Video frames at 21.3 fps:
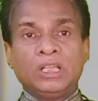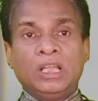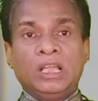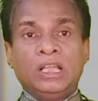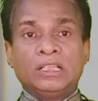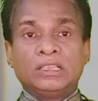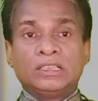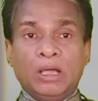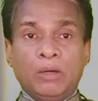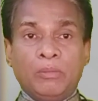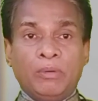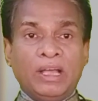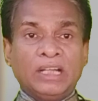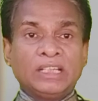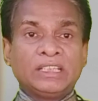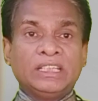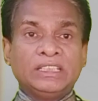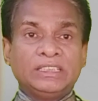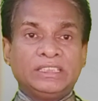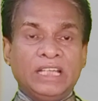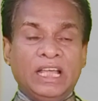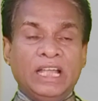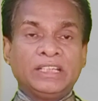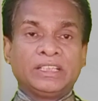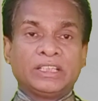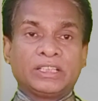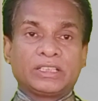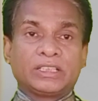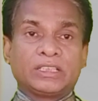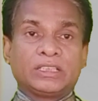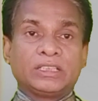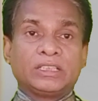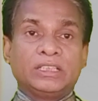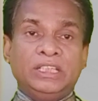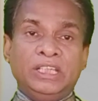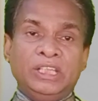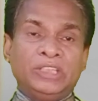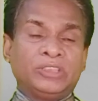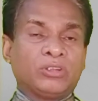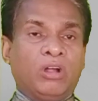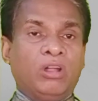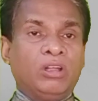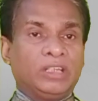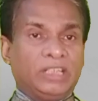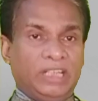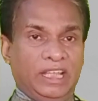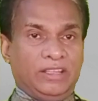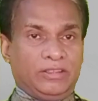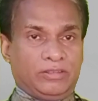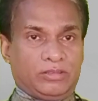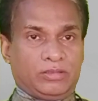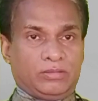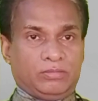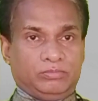the work is done is called tense.